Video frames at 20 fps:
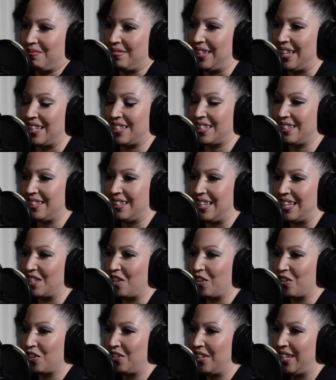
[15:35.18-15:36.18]
that's that's
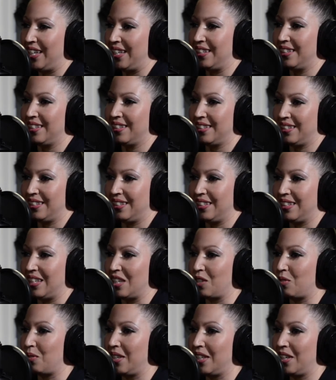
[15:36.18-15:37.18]
all you need.
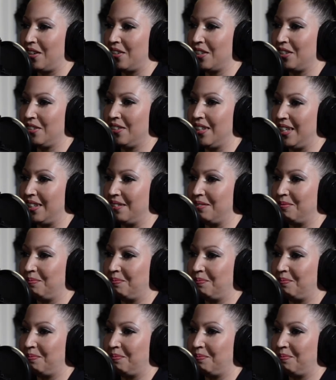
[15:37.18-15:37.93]
That's really all you need.